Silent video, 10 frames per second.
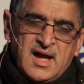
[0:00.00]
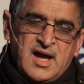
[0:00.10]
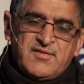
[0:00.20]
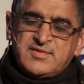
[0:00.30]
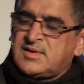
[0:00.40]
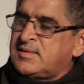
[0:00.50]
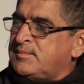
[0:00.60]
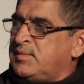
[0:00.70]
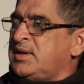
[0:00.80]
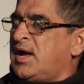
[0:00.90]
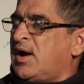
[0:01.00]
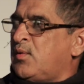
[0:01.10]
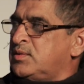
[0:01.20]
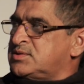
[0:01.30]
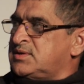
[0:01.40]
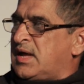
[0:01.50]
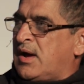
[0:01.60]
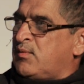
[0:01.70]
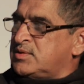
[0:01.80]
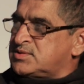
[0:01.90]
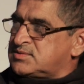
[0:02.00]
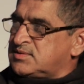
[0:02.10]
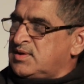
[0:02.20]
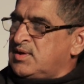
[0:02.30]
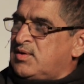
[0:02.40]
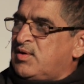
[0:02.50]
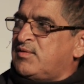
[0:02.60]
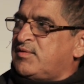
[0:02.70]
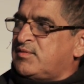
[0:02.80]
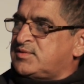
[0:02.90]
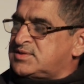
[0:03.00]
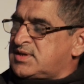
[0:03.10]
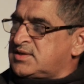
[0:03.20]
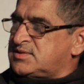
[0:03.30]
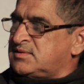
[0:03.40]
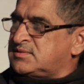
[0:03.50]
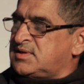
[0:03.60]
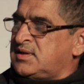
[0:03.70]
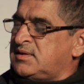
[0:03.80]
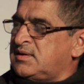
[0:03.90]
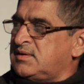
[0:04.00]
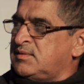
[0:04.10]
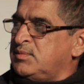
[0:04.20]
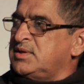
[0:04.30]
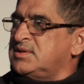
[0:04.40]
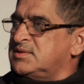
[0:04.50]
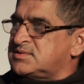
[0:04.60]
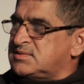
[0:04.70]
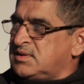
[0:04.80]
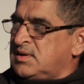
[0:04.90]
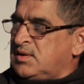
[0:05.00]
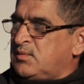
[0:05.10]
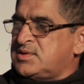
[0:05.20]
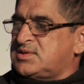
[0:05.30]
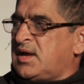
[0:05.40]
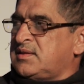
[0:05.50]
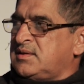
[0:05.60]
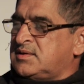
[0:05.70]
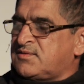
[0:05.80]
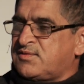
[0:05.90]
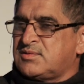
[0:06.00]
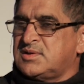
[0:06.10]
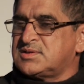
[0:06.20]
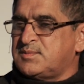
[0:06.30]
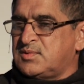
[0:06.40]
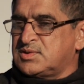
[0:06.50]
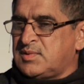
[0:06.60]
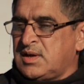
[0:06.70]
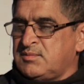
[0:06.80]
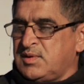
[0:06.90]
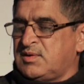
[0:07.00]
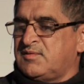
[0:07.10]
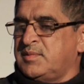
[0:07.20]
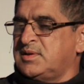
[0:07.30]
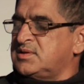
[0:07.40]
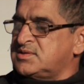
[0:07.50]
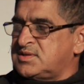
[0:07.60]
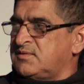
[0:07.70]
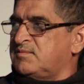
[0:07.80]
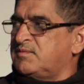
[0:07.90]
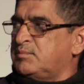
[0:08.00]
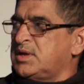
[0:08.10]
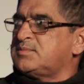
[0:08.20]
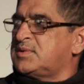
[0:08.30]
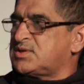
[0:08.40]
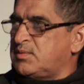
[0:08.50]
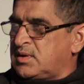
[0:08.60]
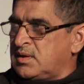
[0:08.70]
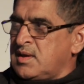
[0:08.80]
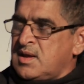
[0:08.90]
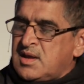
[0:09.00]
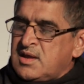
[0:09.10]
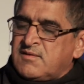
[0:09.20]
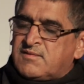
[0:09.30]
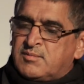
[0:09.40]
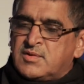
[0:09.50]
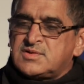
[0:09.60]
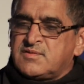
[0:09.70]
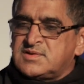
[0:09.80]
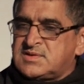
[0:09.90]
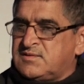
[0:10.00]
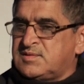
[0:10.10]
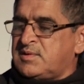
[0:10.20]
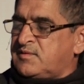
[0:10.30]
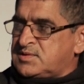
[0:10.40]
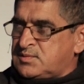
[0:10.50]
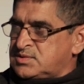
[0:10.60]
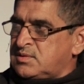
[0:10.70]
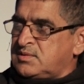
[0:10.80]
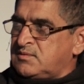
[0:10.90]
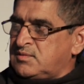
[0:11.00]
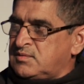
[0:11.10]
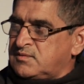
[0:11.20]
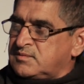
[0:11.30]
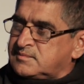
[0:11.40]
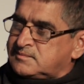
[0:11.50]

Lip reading: after many hours and hours of discussions and meetings, which I think is fruitless, because why we could have made a decision much, much quicker if most of these service providers was not involved.